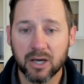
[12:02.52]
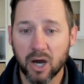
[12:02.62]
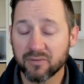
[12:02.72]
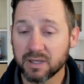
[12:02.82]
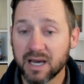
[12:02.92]

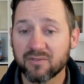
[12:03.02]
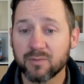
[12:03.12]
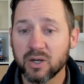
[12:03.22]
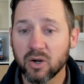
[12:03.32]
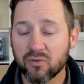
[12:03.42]
and
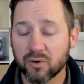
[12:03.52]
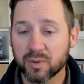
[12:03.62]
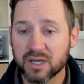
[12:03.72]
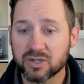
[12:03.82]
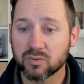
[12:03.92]
government
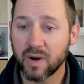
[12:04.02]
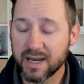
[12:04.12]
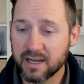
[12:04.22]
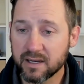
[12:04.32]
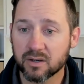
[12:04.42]
overreach
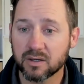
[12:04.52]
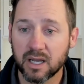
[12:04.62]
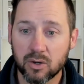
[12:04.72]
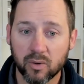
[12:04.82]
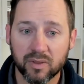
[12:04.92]
right
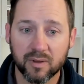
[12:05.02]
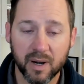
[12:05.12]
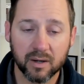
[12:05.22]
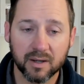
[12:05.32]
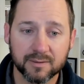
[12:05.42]
here in North
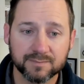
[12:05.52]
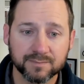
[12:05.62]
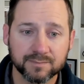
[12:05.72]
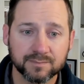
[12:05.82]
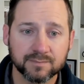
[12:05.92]
America.
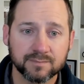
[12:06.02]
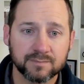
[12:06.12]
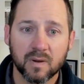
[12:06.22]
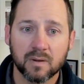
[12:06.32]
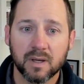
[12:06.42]

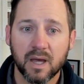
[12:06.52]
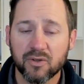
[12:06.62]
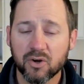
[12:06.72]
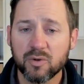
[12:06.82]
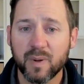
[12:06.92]

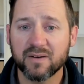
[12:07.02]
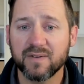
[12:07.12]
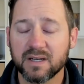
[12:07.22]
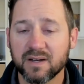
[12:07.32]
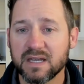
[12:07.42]
A third
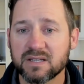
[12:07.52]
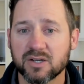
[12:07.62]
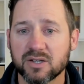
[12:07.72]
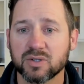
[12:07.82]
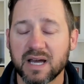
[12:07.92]
benefit of
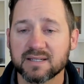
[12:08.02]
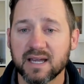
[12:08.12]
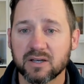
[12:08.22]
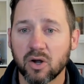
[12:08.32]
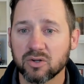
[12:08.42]

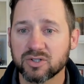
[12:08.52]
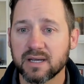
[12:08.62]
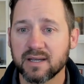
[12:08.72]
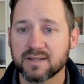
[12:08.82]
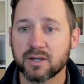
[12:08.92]
decentralized
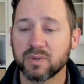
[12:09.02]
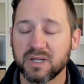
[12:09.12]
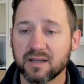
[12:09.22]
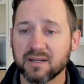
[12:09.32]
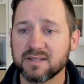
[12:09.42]
technology is
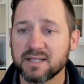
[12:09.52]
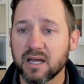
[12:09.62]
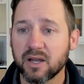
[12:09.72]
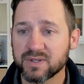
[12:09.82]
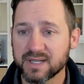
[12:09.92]
their
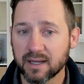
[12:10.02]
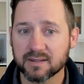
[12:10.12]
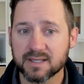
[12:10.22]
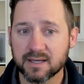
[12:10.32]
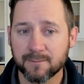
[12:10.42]
redundancy and
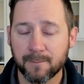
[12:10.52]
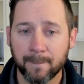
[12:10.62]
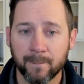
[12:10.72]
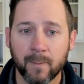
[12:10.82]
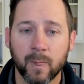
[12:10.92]
resiliency.
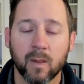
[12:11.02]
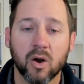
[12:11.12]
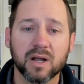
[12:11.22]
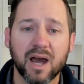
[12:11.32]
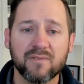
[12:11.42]

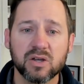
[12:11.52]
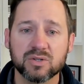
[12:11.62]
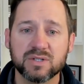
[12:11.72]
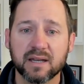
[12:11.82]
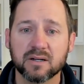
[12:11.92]

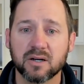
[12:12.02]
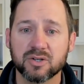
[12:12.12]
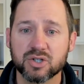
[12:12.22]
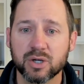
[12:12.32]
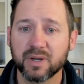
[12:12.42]
Archiving your data
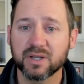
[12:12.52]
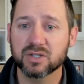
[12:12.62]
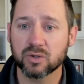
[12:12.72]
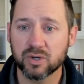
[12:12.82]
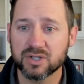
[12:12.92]
on
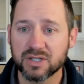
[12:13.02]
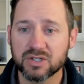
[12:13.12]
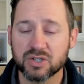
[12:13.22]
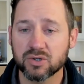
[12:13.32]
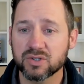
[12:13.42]
distributed
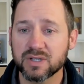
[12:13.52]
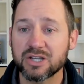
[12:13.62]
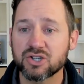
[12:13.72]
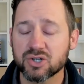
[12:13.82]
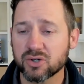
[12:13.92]
storage
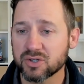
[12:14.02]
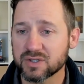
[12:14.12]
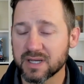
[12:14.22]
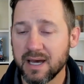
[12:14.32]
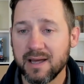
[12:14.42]
ensures,
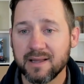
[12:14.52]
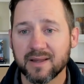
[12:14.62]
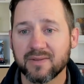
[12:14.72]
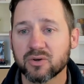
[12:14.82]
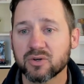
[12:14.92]
ensures
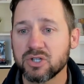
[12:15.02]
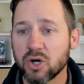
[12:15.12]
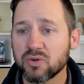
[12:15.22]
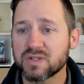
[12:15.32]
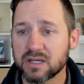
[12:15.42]
that there
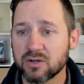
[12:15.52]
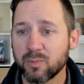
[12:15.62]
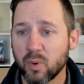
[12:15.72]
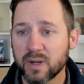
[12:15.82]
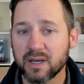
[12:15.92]
is no
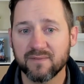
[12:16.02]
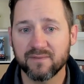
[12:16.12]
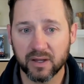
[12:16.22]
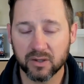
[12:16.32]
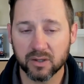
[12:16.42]
single point
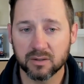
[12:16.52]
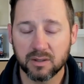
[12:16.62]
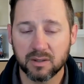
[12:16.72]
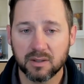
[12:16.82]
of failure.